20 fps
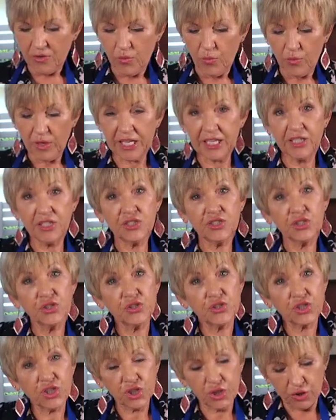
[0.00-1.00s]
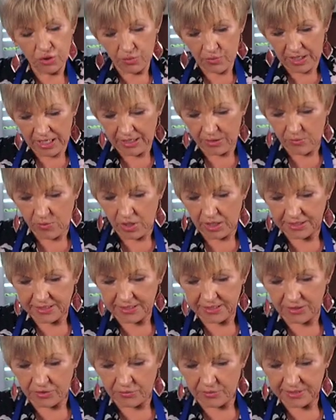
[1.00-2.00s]
We're going to do 2 egg whites
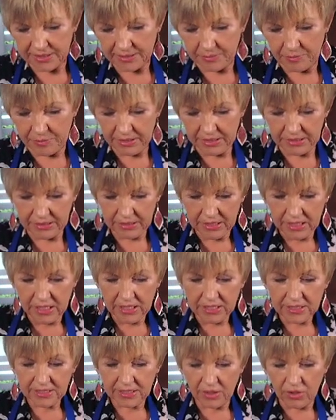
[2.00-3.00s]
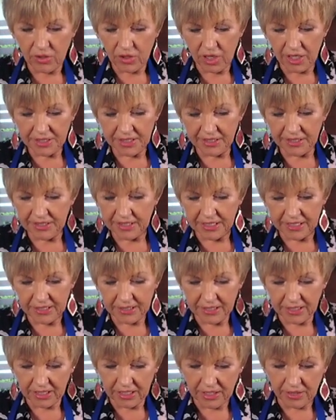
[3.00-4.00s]
in the recipe. So I don't need
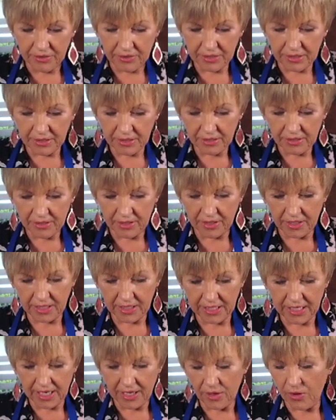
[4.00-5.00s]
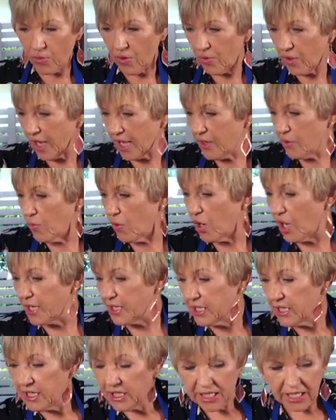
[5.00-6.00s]
the yolk. The egg white
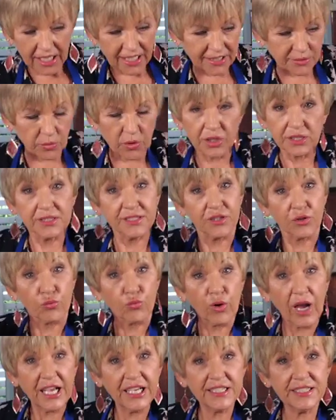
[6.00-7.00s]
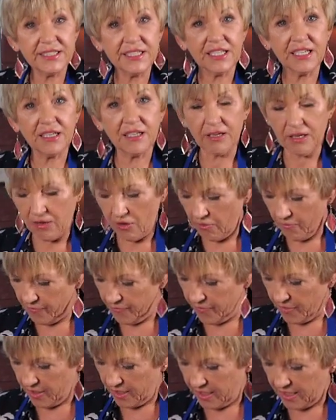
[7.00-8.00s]
is what's the raising of
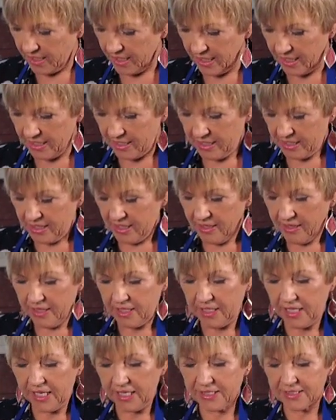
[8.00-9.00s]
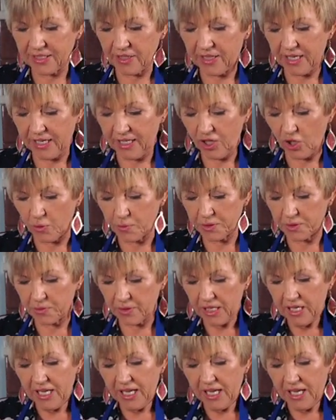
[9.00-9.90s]
the egg, so that helps.